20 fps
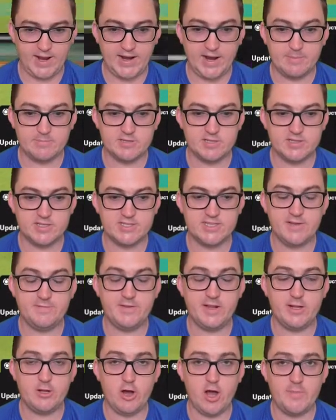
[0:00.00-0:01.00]
And up to the
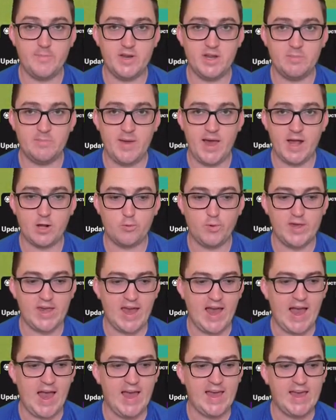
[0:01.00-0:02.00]
79-minute mark we
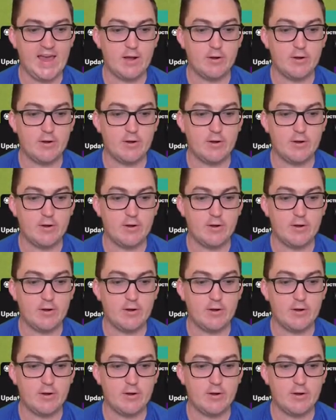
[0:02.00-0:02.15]
are